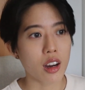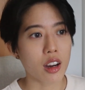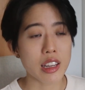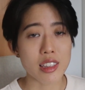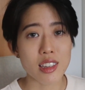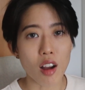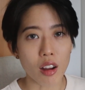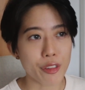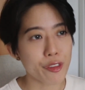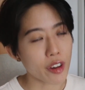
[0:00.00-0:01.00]
It's not
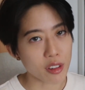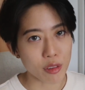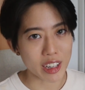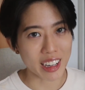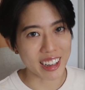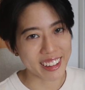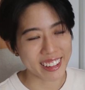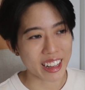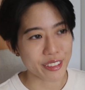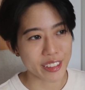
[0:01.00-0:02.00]
fun reading,
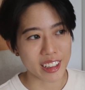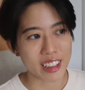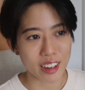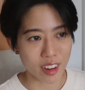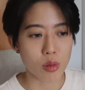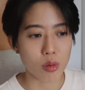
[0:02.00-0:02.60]
definitely not.